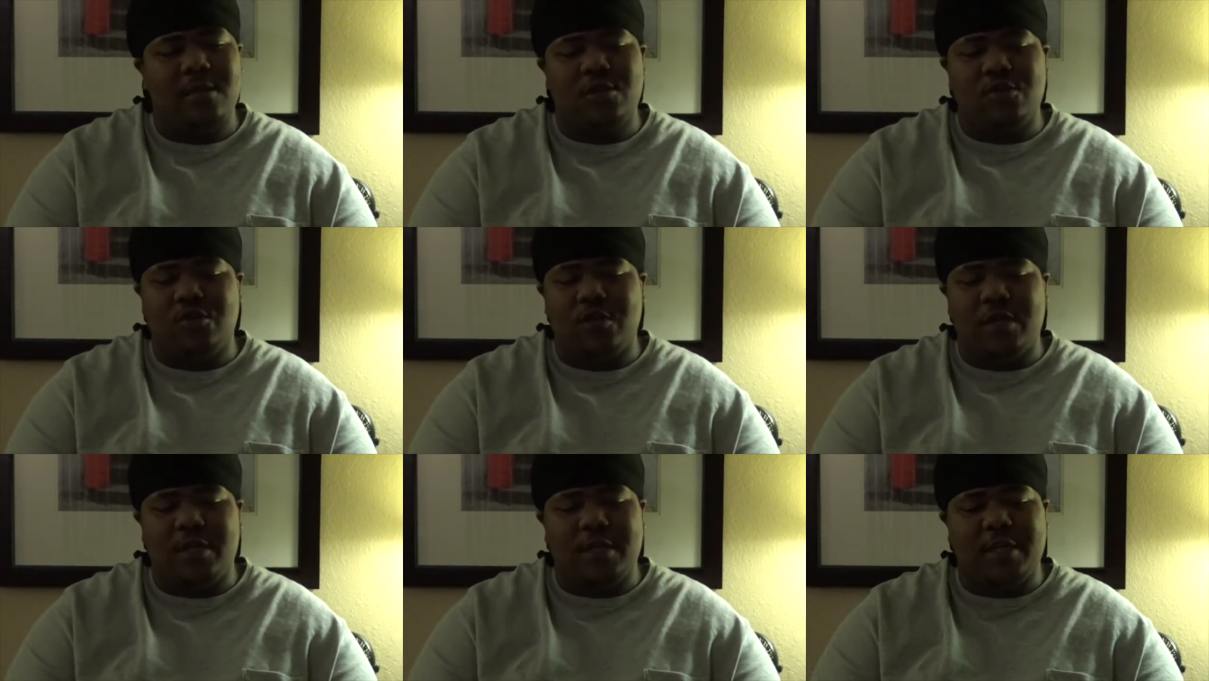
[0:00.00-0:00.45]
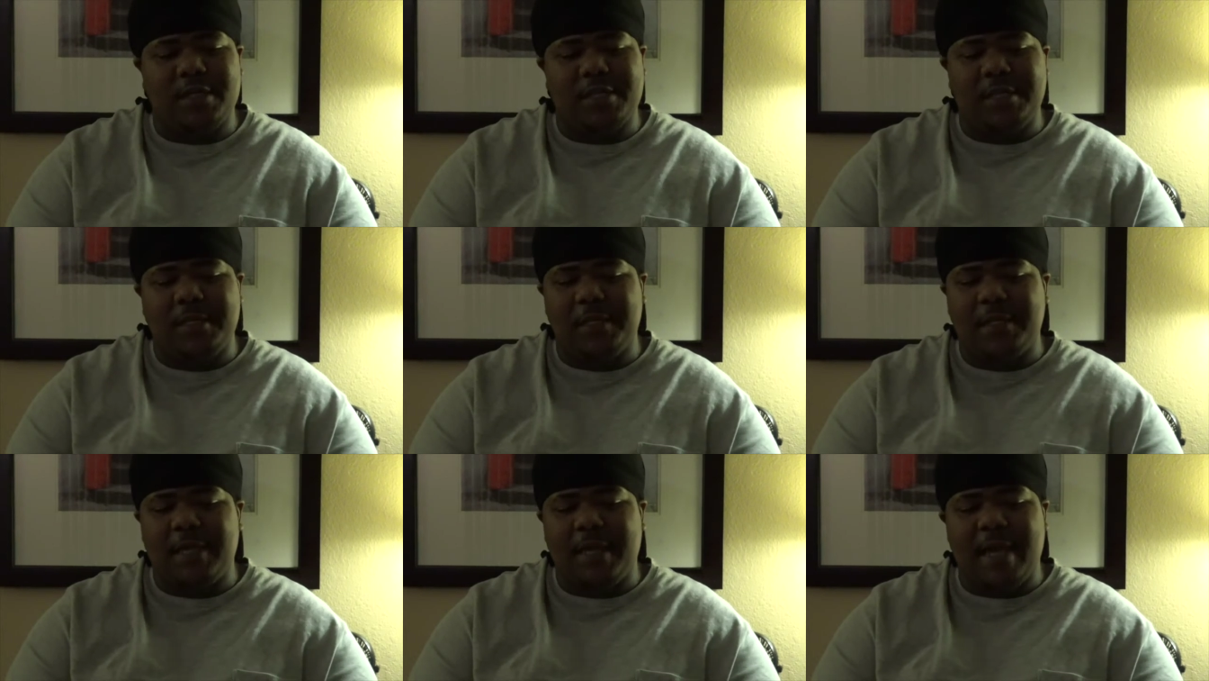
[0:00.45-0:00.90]
drugs
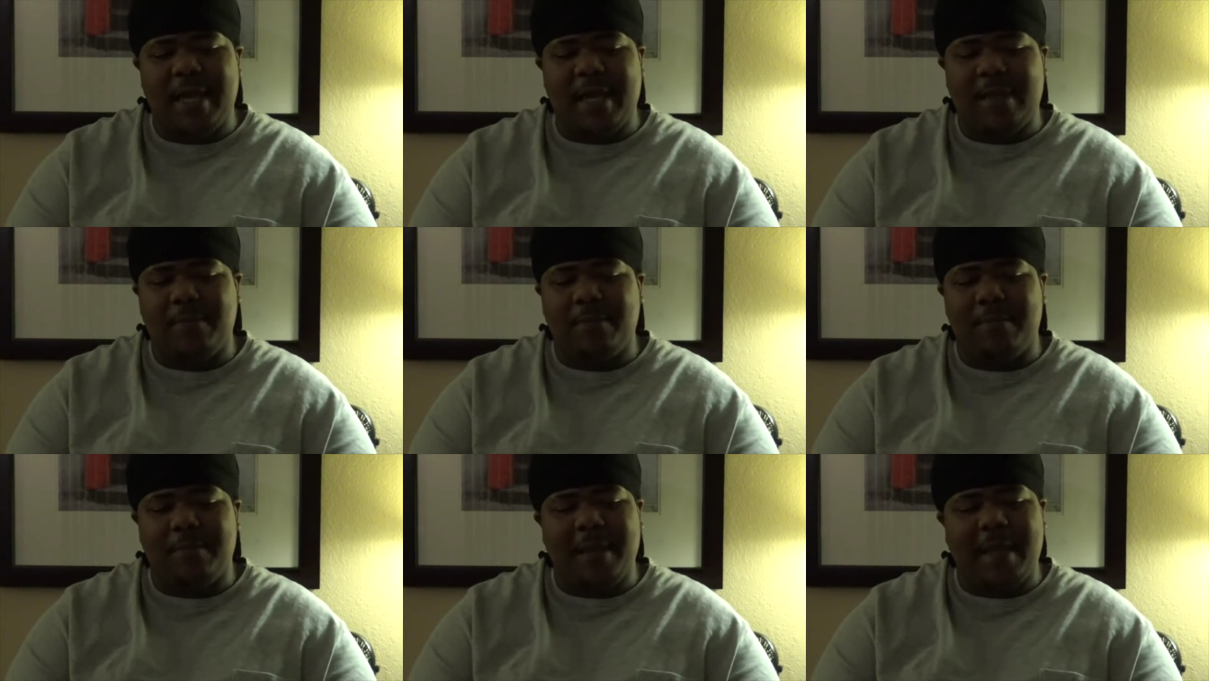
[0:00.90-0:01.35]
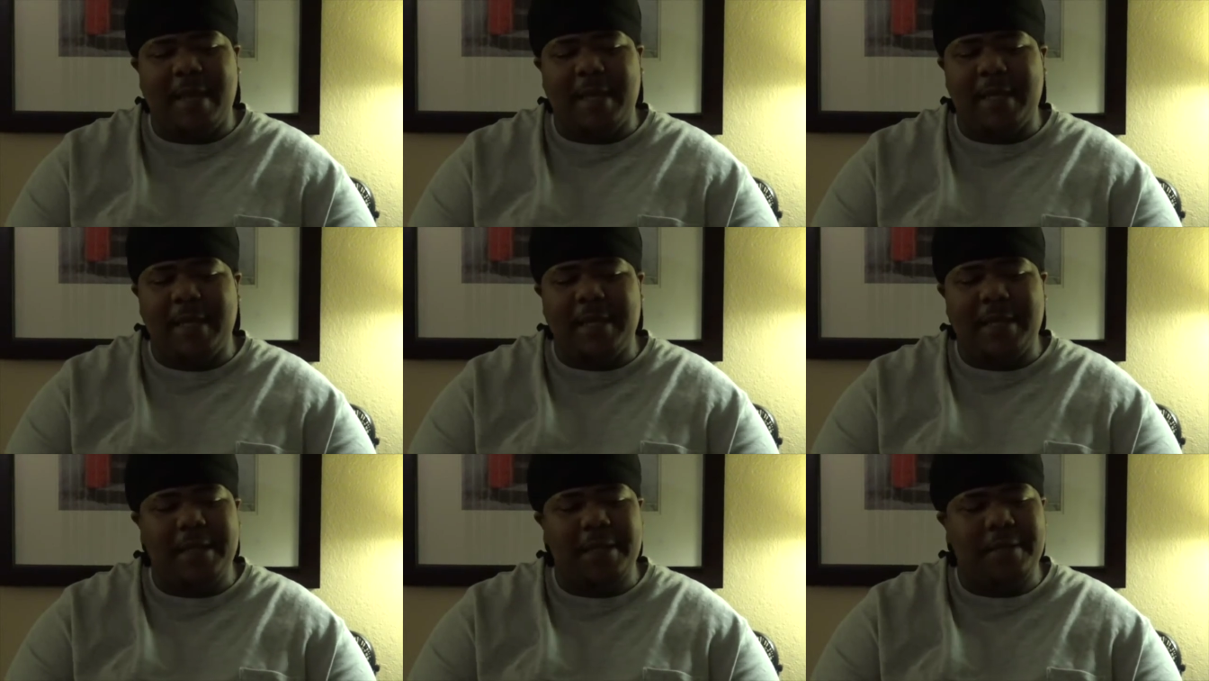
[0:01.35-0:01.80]
and gang
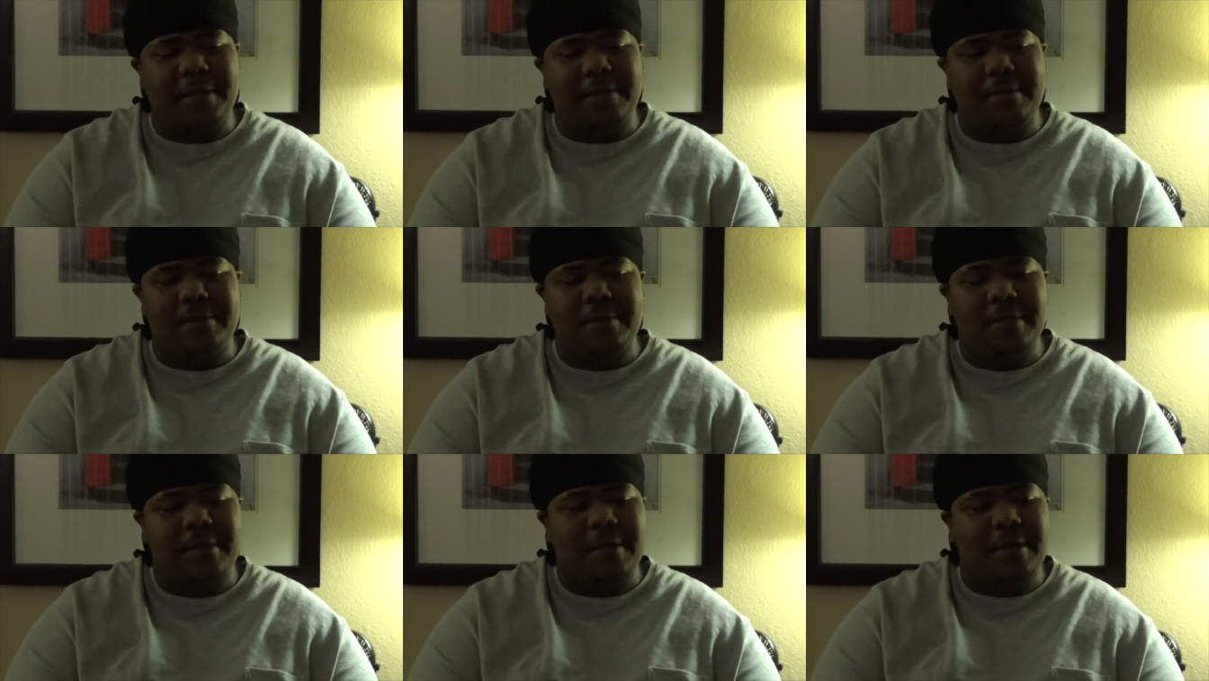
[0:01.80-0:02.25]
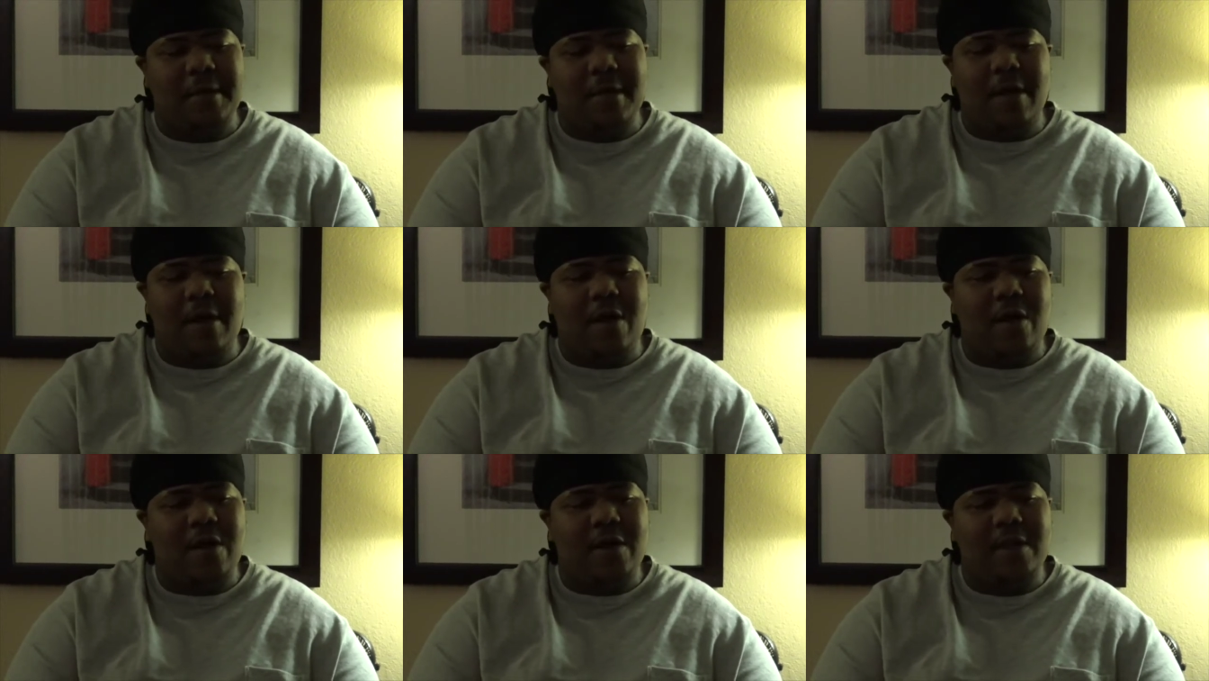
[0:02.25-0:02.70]
banging and all